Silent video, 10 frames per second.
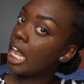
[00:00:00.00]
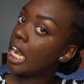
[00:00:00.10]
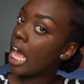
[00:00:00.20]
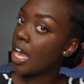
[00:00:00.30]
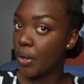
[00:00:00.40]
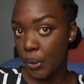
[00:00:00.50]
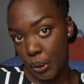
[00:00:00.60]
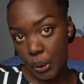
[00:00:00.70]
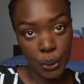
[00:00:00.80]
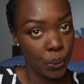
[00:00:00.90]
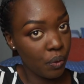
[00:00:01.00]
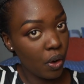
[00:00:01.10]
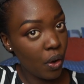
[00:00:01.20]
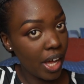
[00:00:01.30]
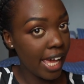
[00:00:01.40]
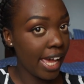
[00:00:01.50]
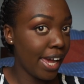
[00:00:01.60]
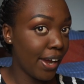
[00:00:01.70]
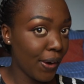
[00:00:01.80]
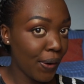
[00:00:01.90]
natural
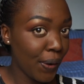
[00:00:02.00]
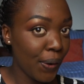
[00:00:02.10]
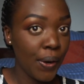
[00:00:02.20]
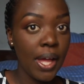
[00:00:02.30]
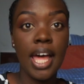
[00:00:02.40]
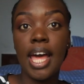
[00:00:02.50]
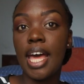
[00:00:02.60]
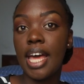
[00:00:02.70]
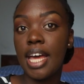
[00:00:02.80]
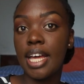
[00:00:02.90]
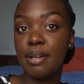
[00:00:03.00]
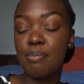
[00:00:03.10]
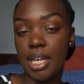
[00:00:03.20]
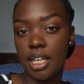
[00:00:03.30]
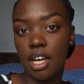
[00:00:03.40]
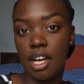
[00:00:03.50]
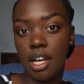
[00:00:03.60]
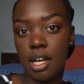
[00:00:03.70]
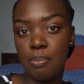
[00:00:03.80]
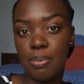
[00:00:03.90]
hair and
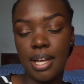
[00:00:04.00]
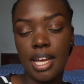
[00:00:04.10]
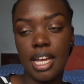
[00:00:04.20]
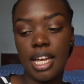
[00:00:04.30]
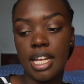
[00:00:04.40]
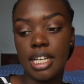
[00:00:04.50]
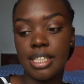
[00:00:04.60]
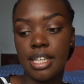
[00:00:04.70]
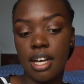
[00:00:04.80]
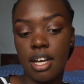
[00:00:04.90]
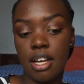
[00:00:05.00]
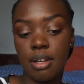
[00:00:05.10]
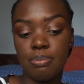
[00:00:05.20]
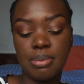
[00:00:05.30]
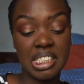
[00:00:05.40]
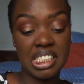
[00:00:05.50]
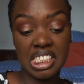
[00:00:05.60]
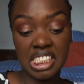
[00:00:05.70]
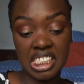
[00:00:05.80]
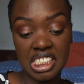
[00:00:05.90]
makeup and
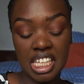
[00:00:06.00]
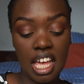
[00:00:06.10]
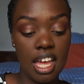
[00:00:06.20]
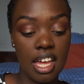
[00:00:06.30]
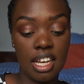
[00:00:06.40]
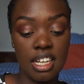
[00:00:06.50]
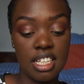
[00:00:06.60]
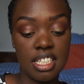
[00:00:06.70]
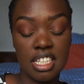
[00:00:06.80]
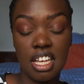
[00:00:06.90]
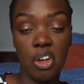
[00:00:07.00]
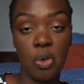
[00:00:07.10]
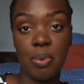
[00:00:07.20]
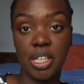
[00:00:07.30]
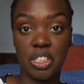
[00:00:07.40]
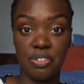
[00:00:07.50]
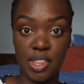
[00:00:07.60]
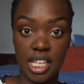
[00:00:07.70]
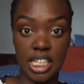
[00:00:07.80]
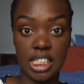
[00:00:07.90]
business and a whole bunch of
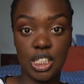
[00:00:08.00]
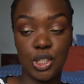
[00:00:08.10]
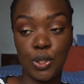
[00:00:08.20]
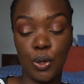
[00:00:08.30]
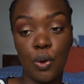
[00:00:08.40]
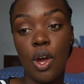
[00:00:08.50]
things. So